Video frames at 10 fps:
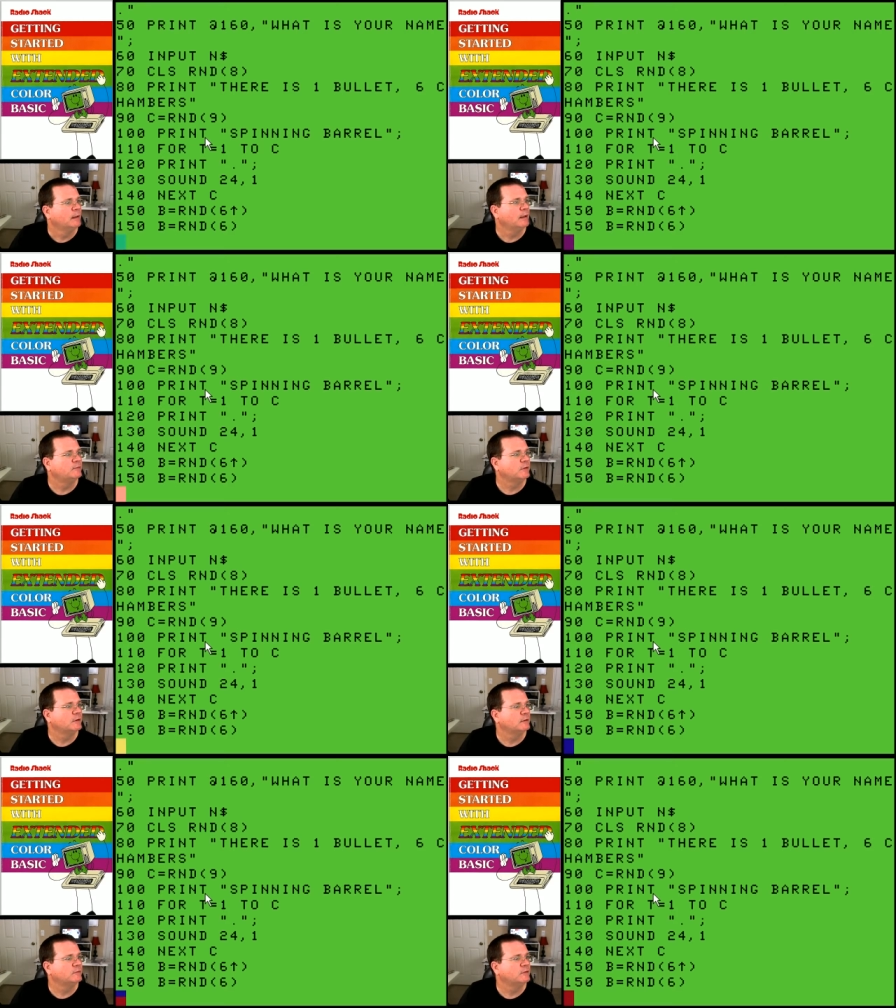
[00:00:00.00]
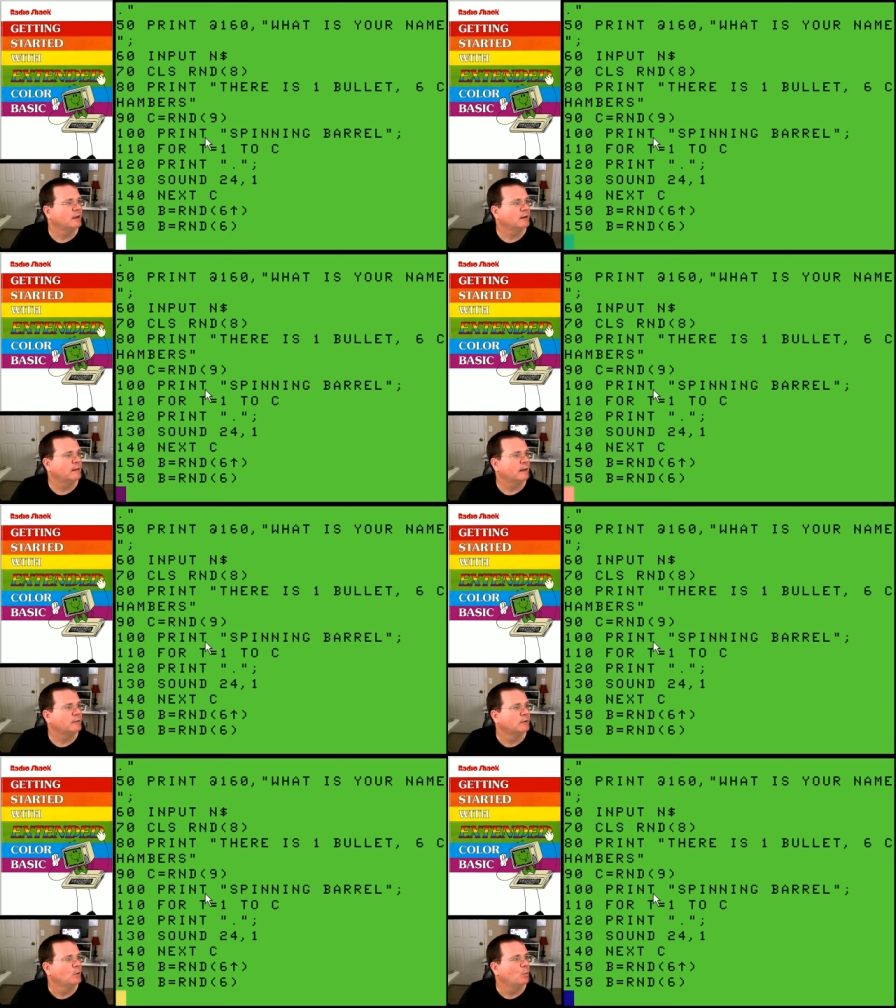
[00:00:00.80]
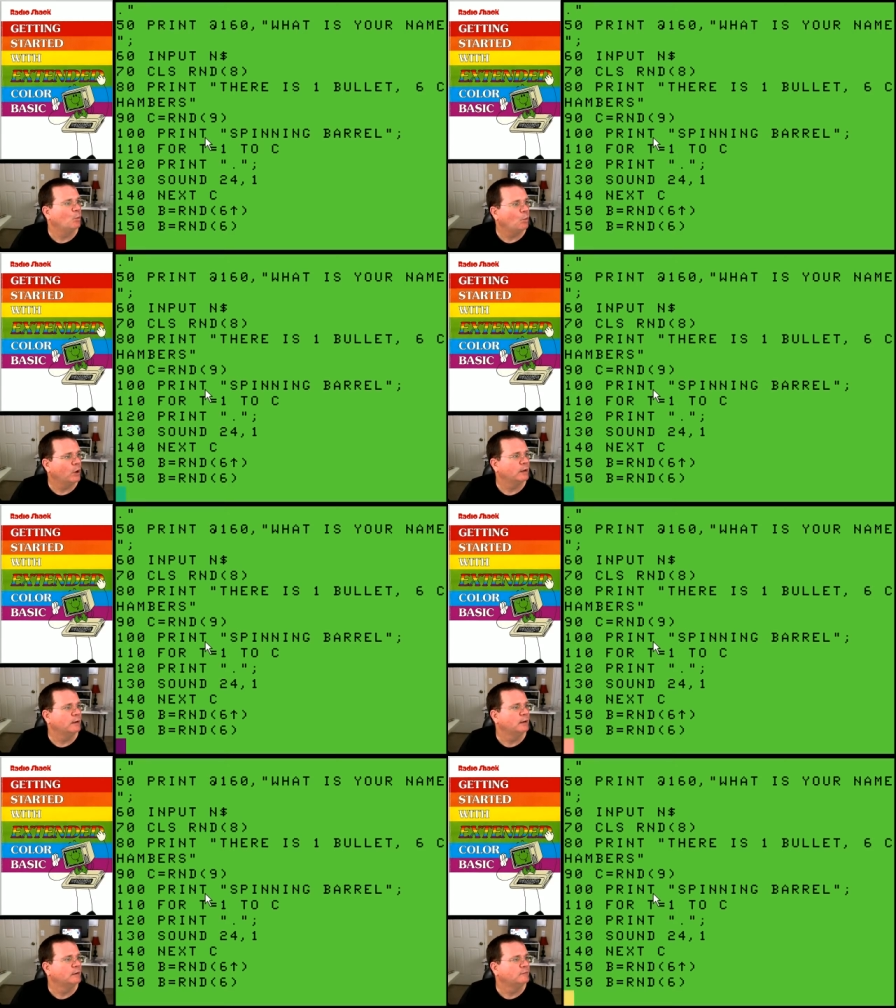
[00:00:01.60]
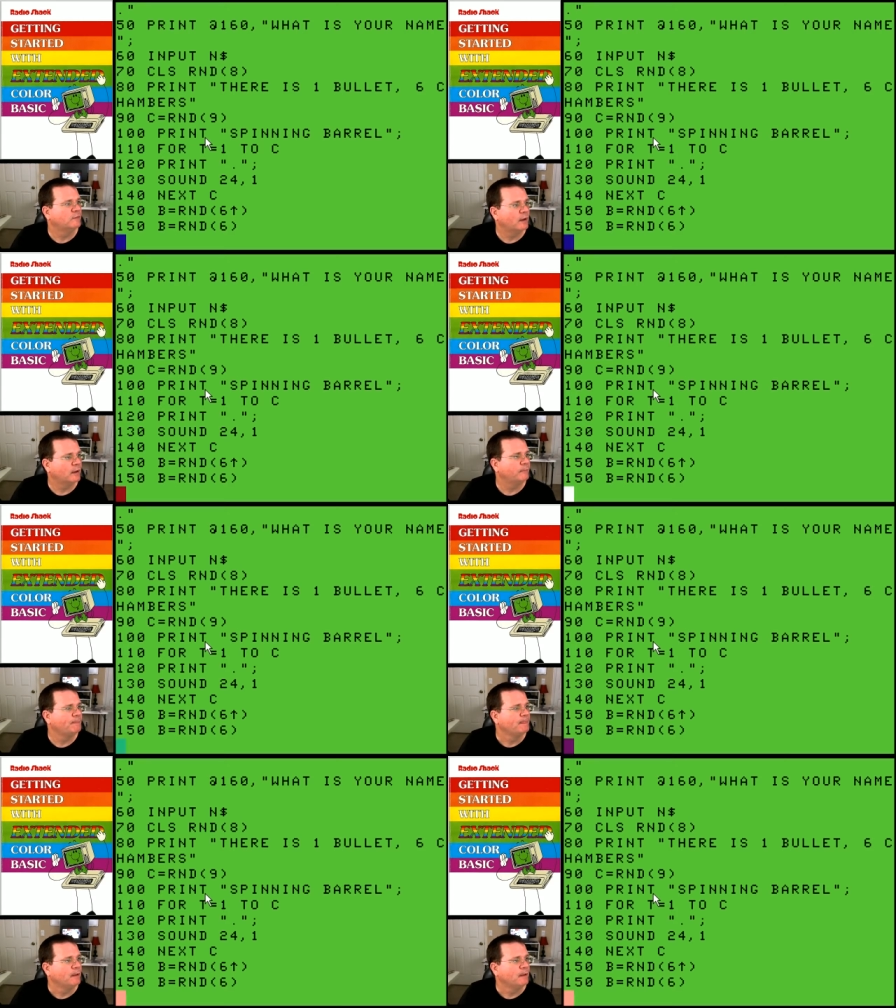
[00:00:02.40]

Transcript: It's going to decide that one time.